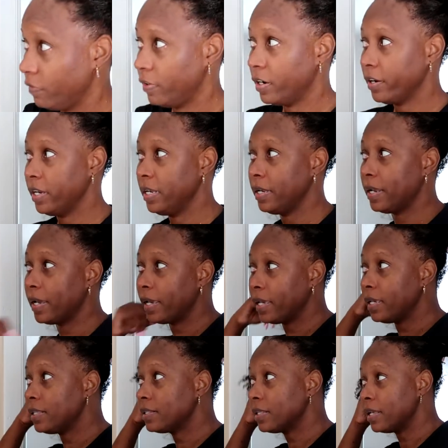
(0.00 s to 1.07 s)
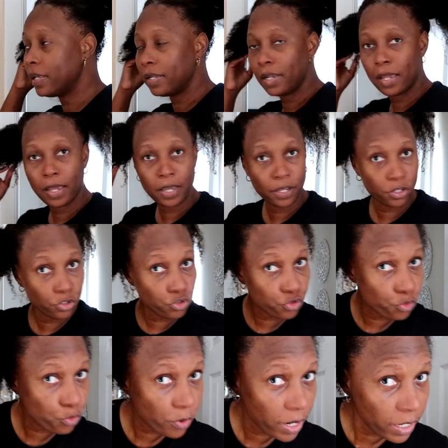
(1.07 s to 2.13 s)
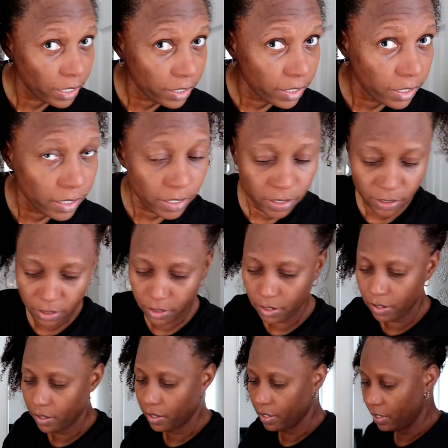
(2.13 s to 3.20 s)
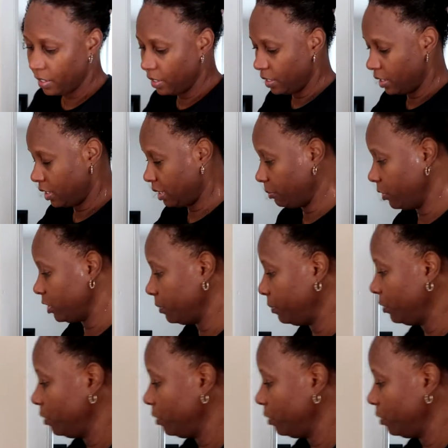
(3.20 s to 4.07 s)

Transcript: Very nice and hydrated. And I'm going to